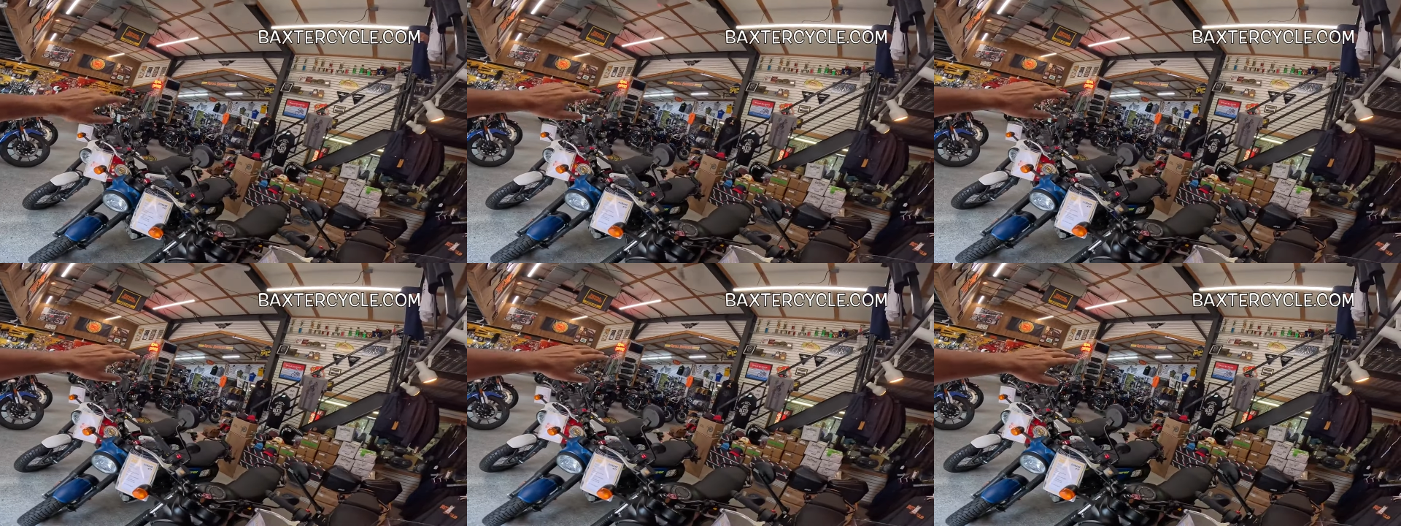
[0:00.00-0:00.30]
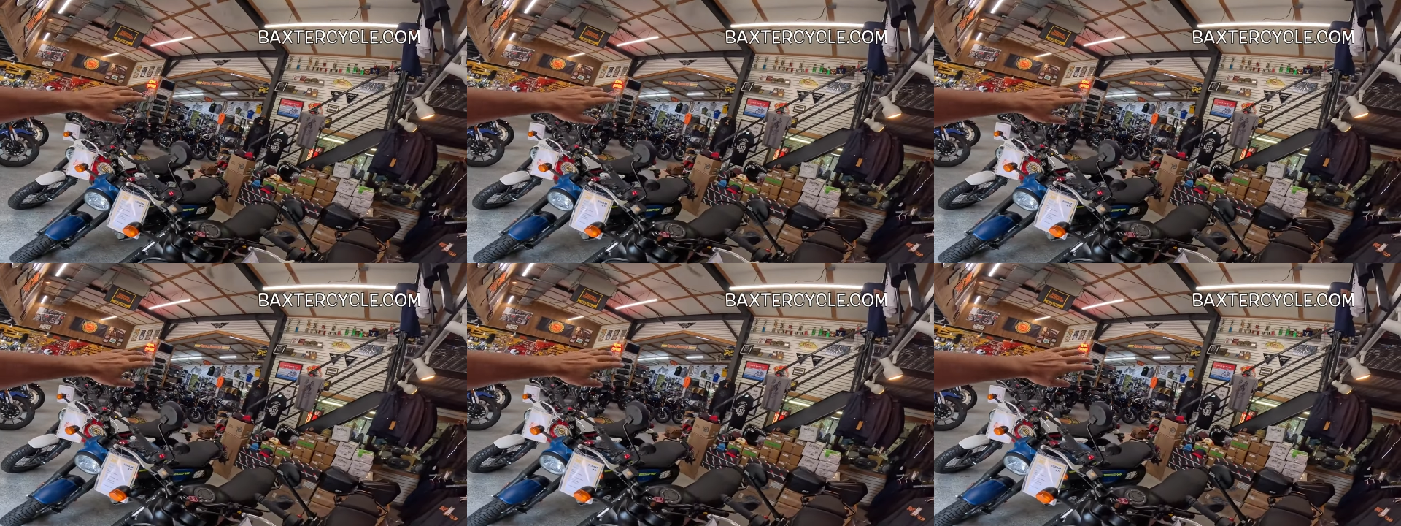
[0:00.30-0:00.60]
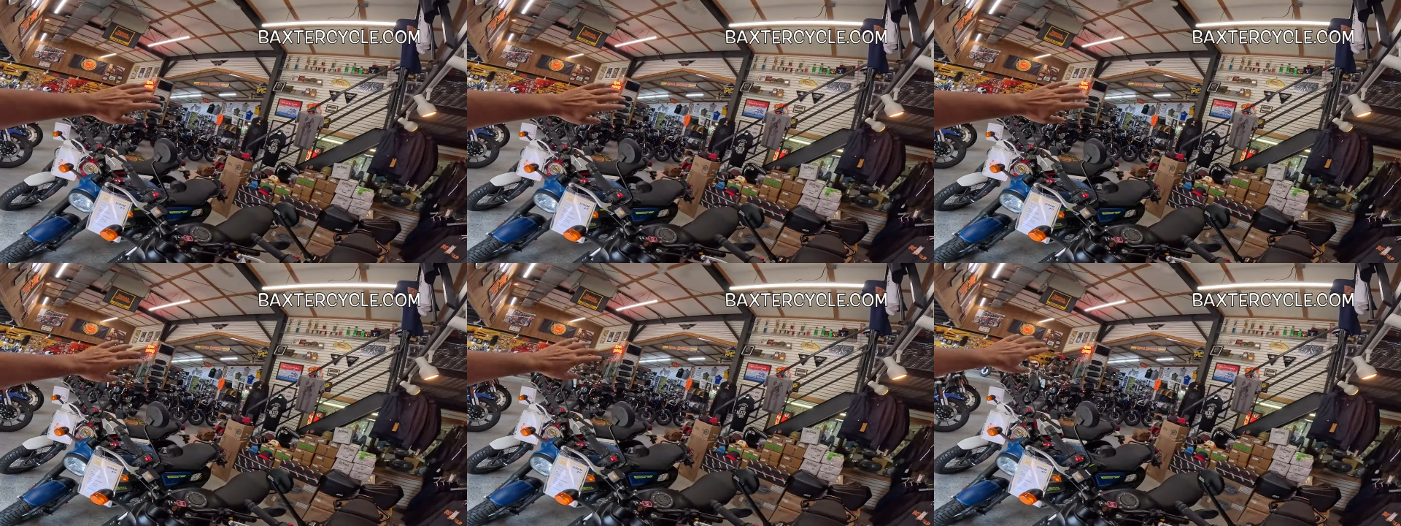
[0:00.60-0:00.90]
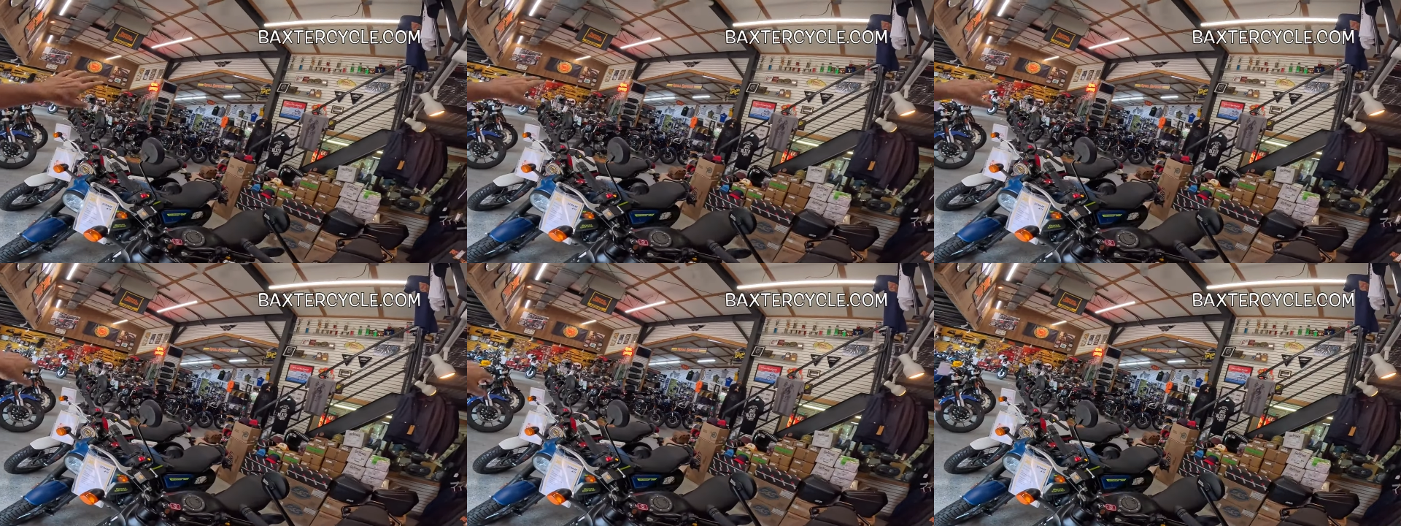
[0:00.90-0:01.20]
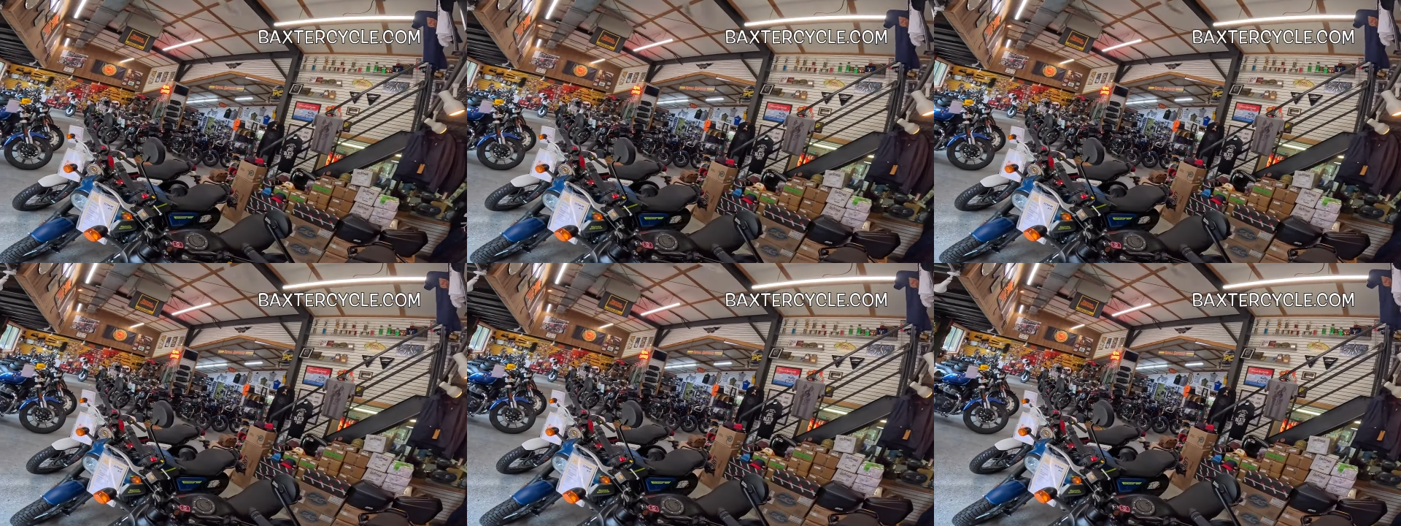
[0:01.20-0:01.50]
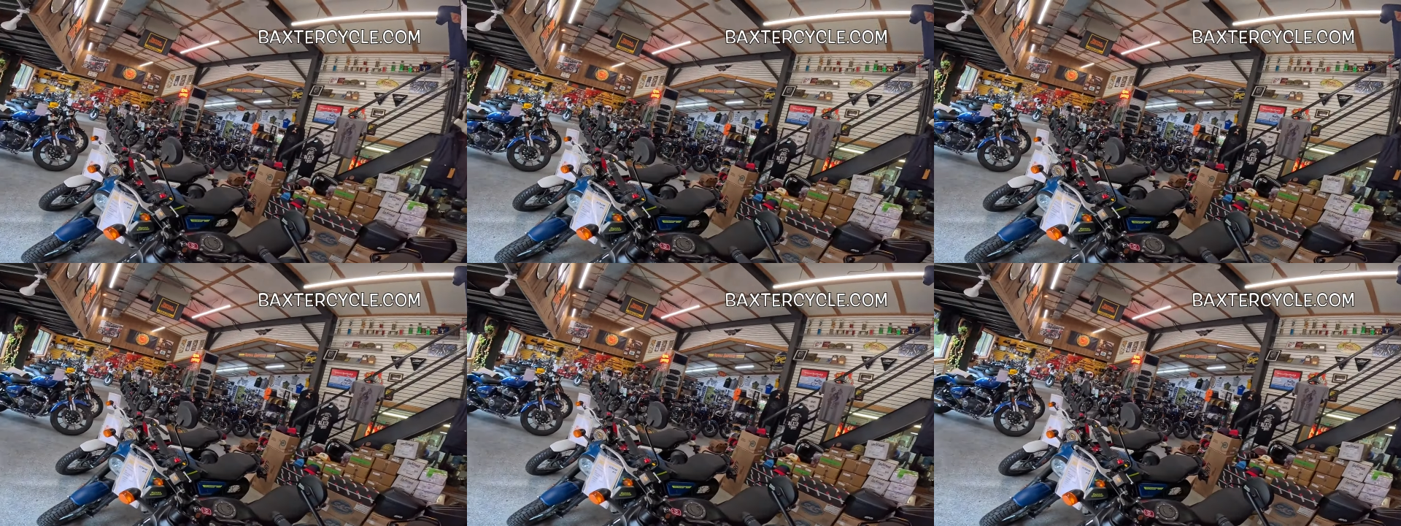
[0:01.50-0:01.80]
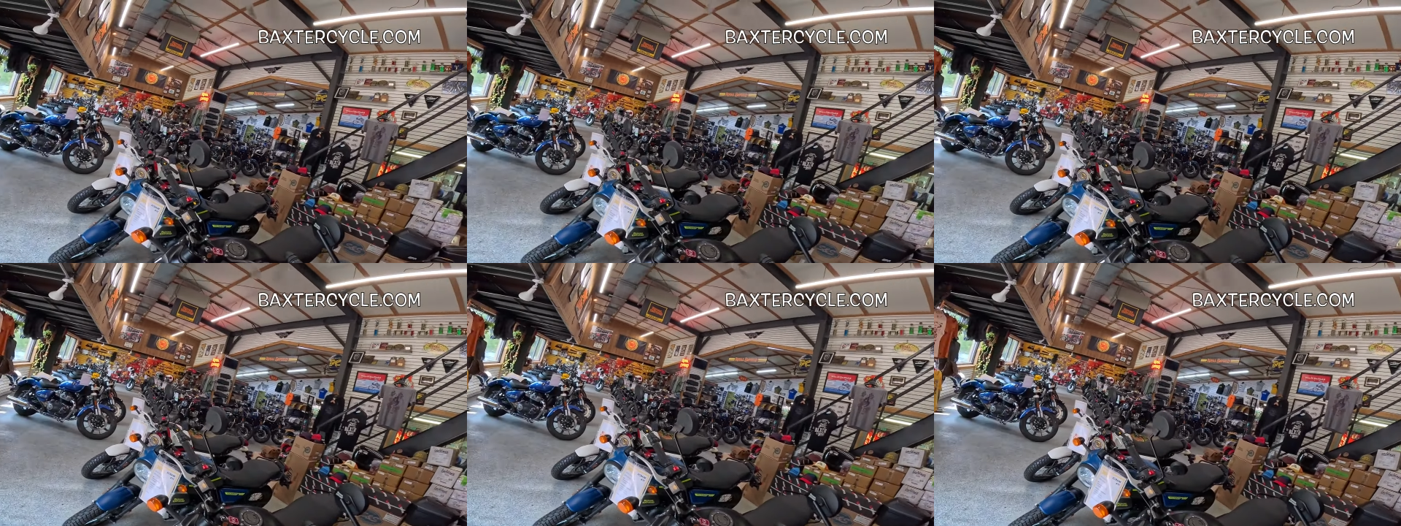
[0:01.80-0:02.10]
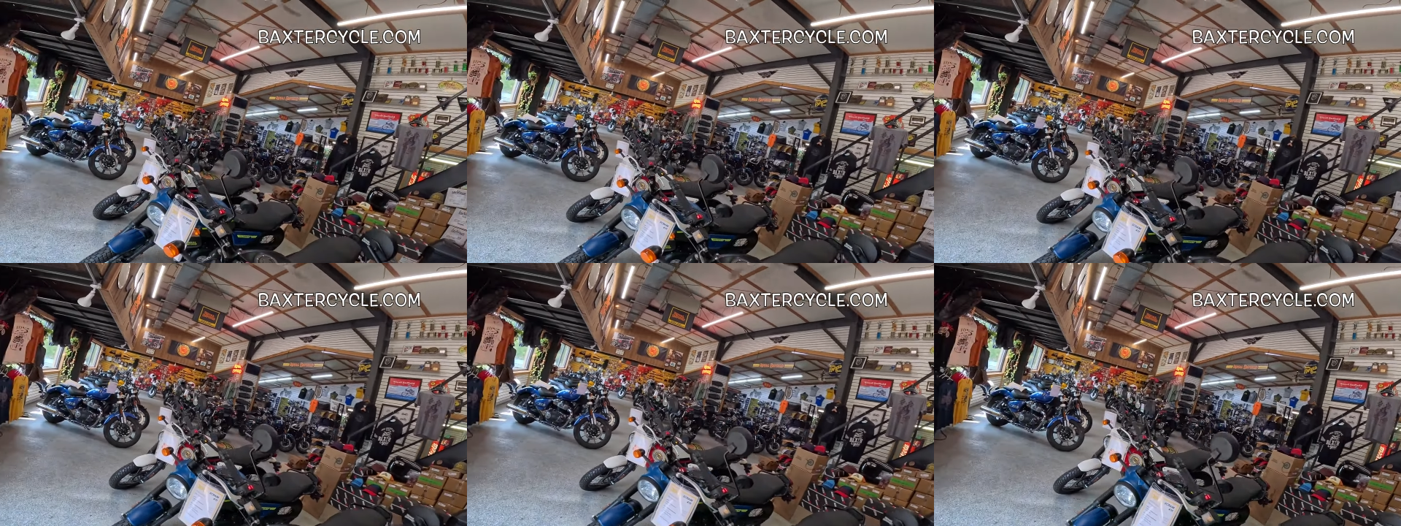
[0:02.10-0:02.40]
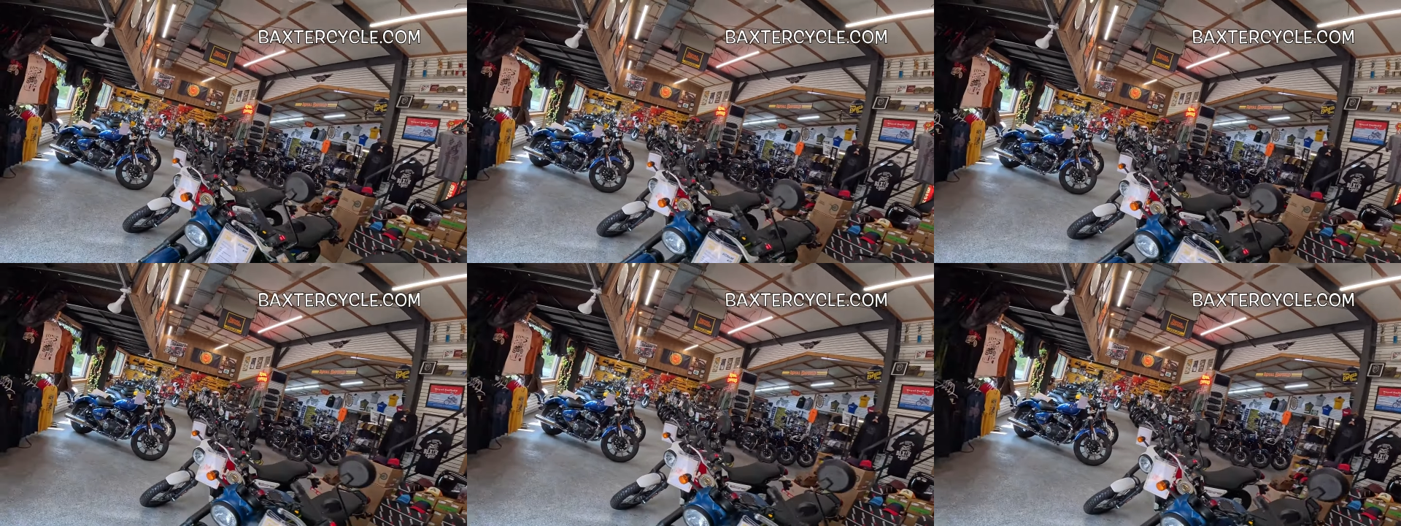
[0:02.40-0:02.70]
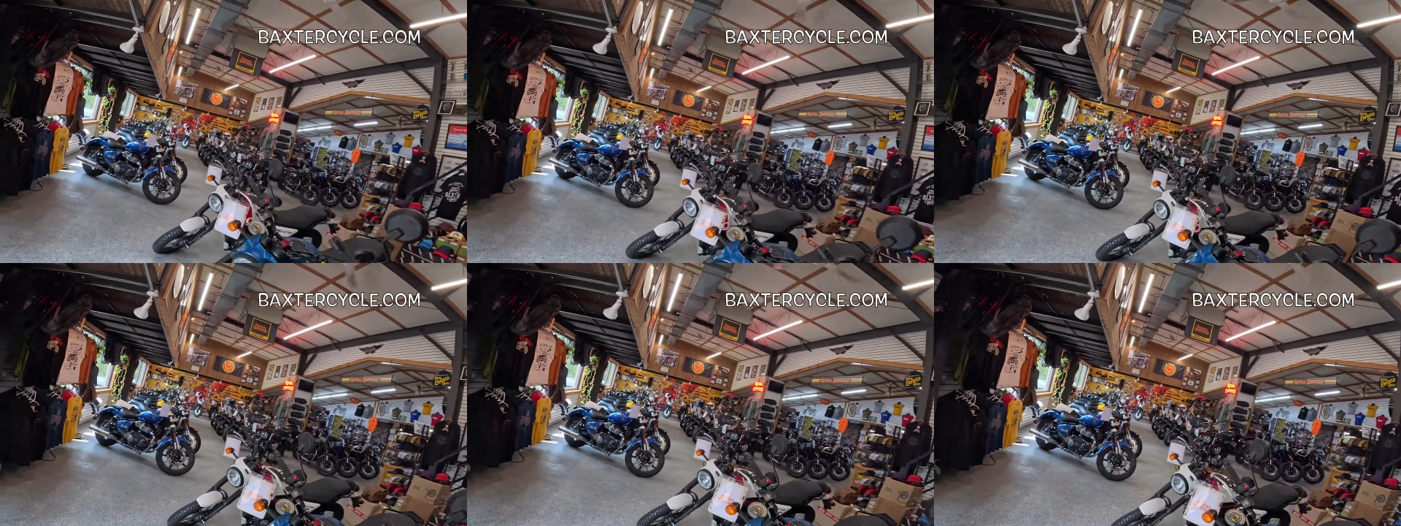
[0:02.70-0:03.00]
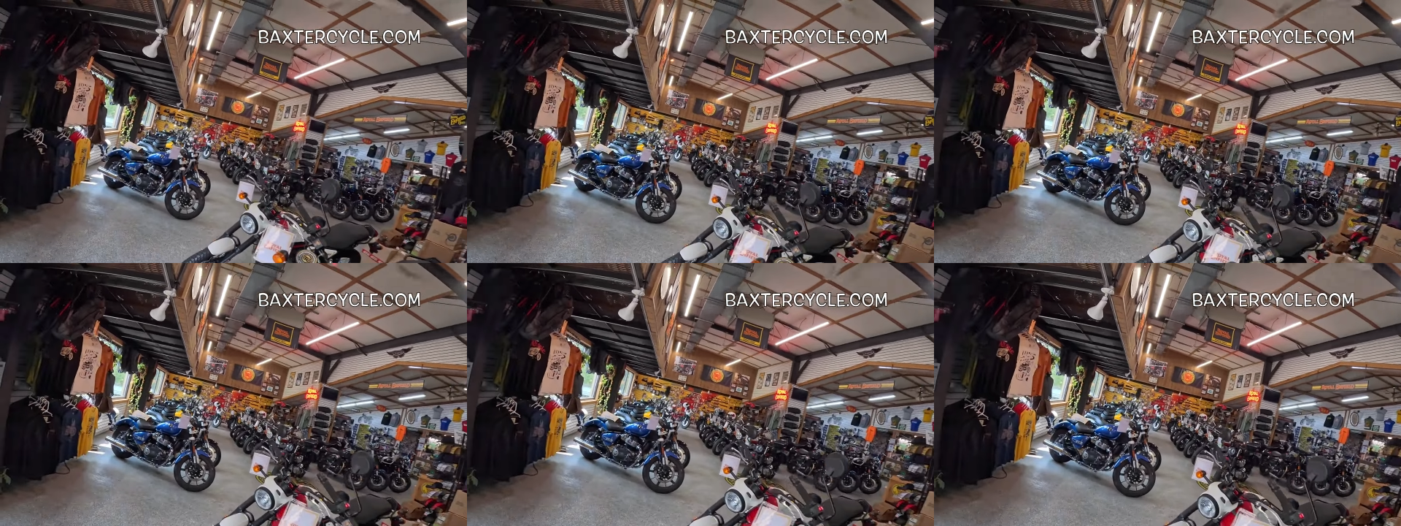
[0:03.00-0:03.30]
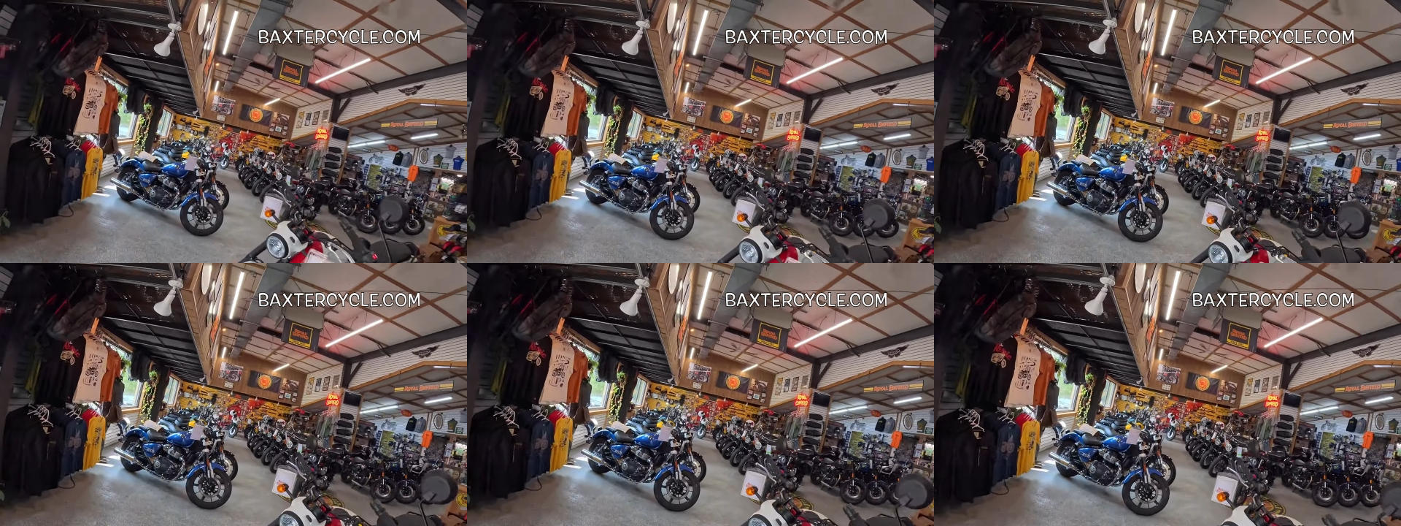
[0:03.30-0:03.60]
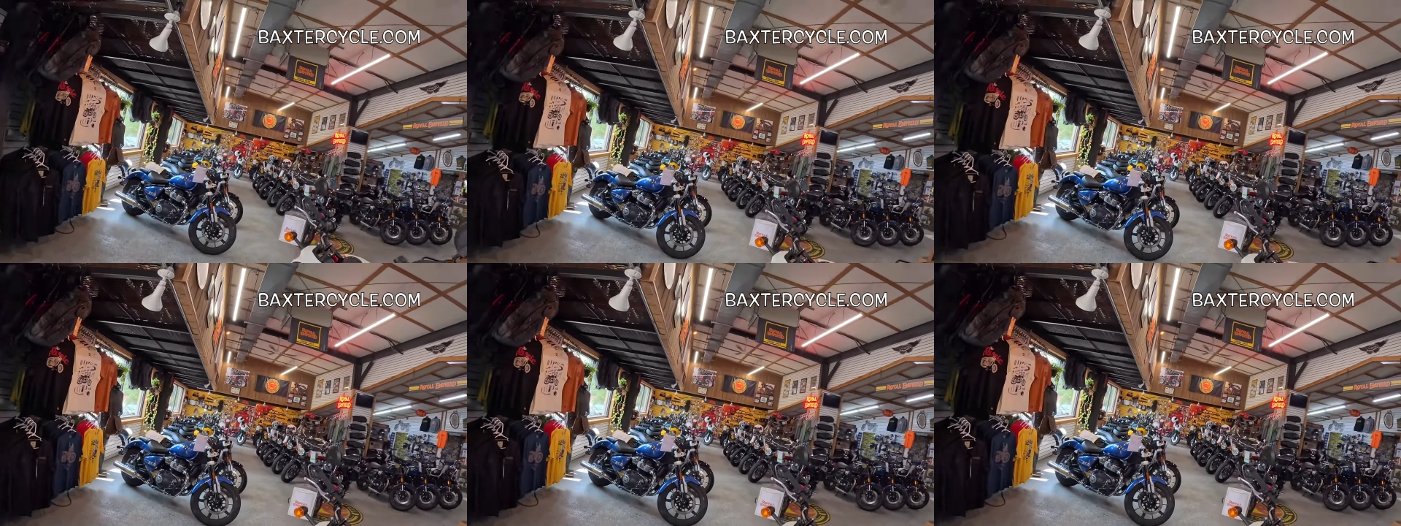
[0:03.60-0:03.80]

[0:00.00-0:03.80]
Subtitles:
Nobody's mouth can be seen.